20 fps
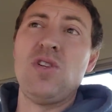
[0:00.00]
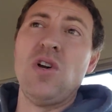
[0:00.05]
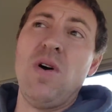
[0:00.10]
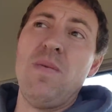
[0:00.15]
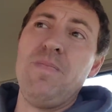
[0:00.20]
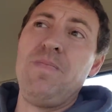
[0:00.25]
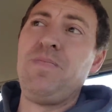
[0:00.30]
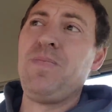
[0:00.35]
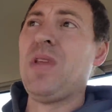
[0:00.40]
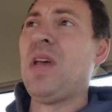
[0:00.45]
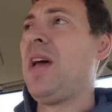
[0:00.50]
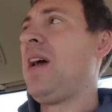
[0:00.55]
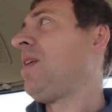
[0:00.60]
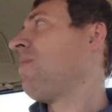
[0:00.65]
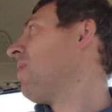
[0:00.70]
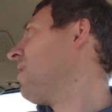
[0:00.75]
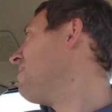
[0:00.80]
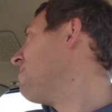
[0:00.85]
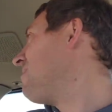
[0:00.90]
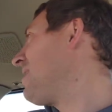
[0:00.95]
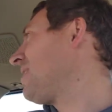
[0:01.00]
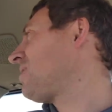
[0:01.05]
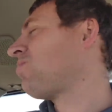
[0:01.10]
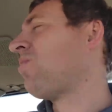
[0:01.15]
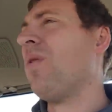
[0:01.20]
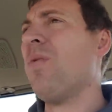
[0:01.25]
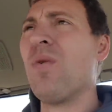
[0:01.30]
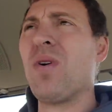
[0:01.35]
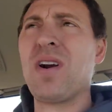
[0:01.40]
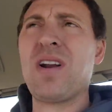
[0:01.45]
So anyway,
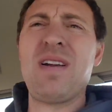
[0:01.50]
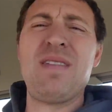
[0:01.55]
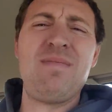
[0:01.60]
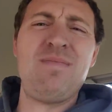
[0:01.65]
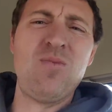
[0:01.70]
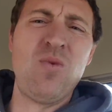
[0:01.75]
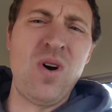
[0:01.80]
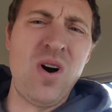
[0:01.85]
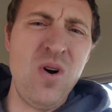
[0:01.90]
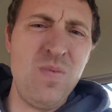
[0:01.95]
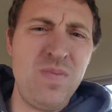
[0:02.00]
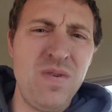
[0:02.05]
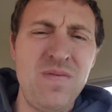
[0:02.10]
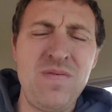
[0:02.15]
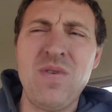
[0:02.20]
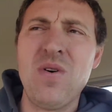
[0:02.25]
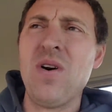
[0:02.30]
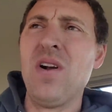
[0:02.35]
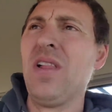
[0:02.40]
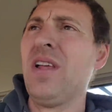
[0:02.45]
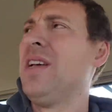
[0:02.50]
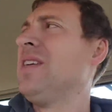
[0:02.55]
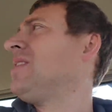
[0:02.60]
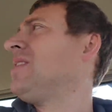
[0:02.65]
that's what we're, we're hoping for at